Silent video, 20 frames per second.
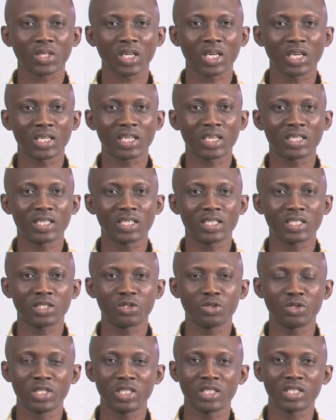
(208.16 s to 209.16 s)
under this
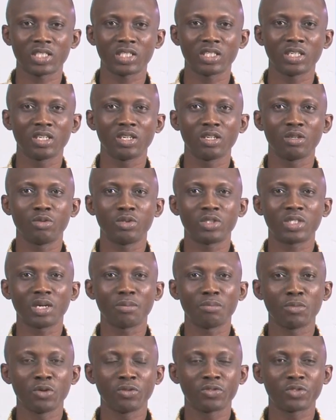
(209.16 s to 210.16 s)
unit, we
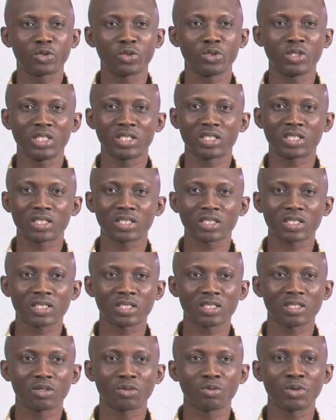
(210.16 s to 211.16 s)
shall move to Unit
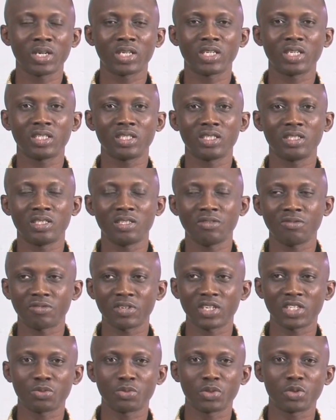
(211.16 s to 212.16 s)
6, where the
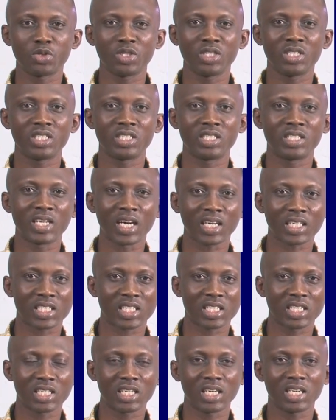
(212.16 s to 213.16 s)
difference between
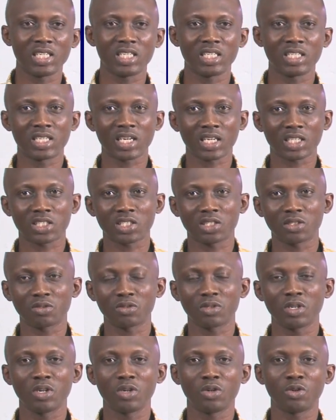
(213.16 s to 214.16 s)
deduction and
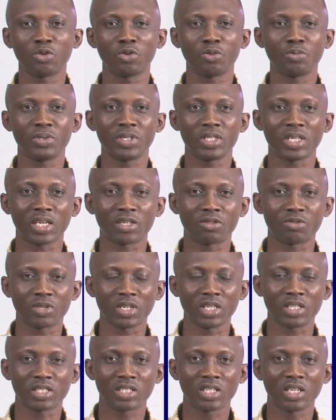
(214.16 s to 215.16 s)
induction will be
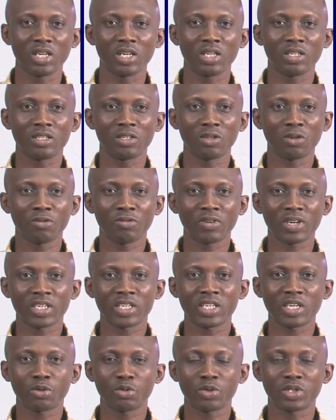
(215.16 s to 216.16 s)
addressed. Over
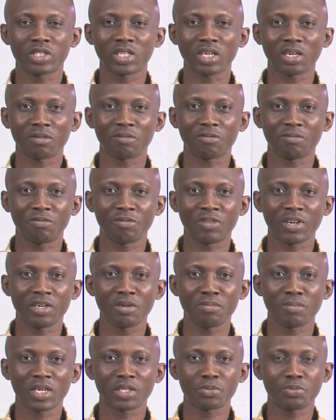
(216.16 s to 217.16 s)
here, we shall
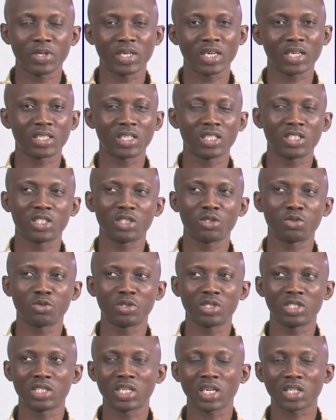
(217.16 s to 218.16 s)
very much pay attention to
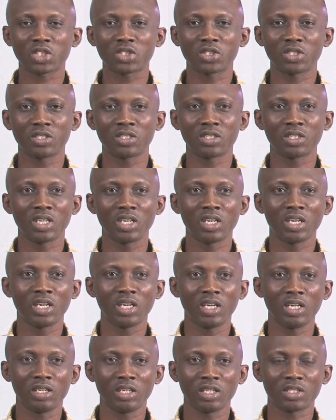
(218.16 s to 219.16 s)
deduction,
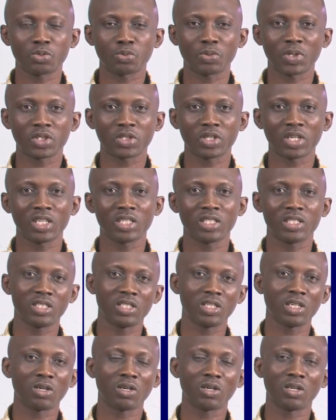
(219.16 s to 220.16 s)
and especially
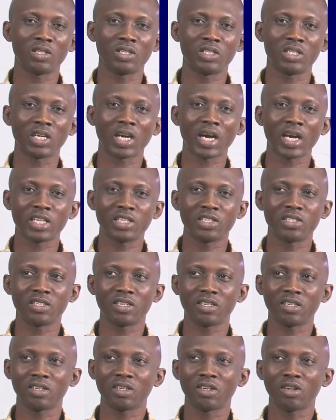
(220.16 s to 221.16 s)
the
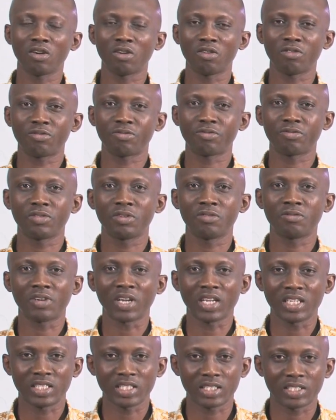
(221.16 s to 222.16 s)
idea of
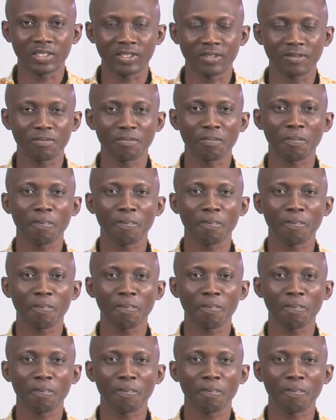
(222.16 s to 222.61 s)
validity.